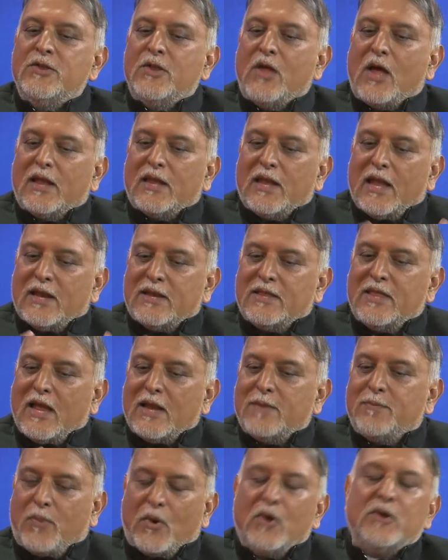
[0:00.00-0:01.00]
not at
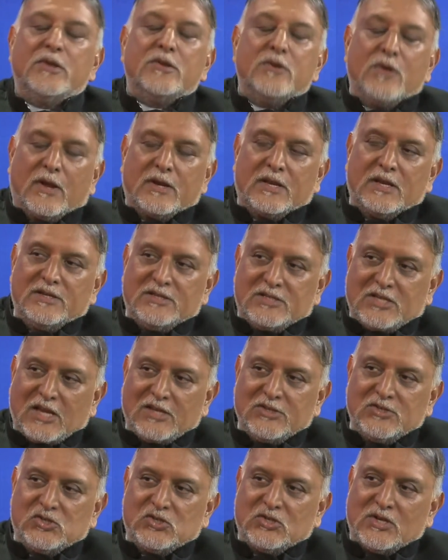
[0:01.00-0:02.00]
that point, not
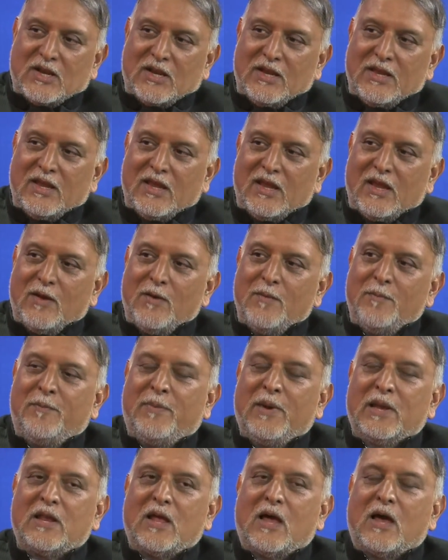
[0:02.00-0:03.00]
intentionally,
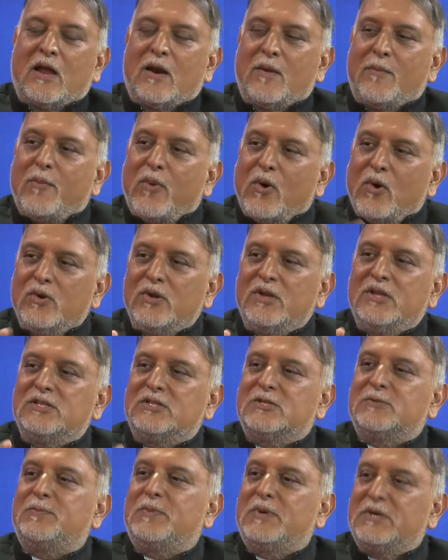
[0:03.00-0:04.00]
but our
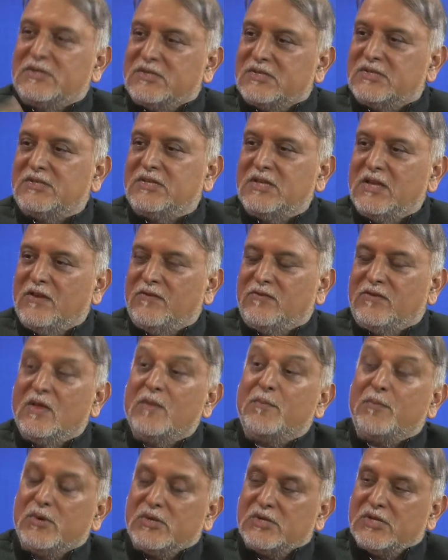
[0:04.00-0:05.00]
opponents perceived the
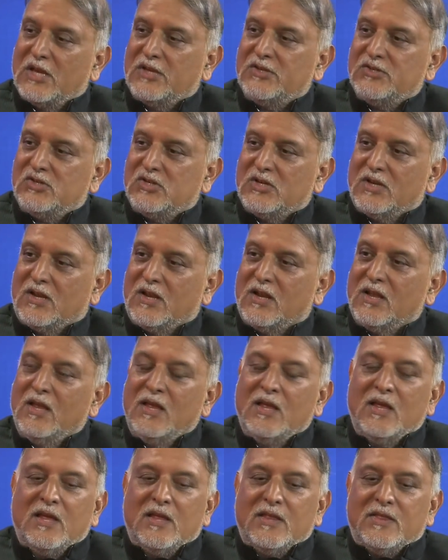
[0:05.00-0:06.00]
potential
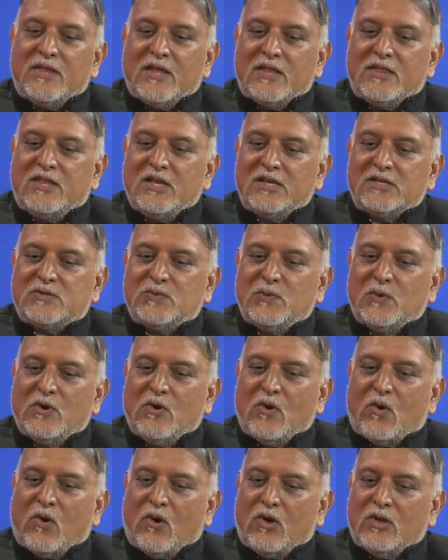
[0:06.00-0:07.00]
that this
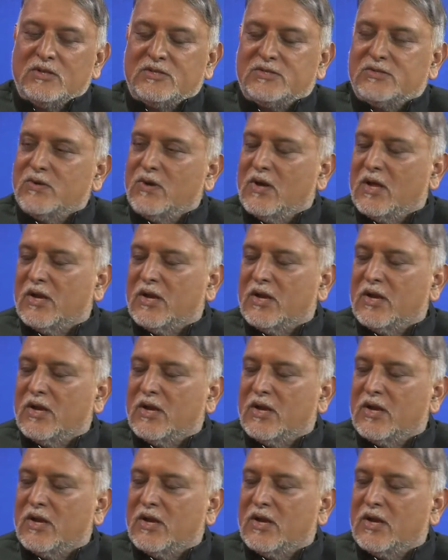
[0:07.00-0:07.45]
would also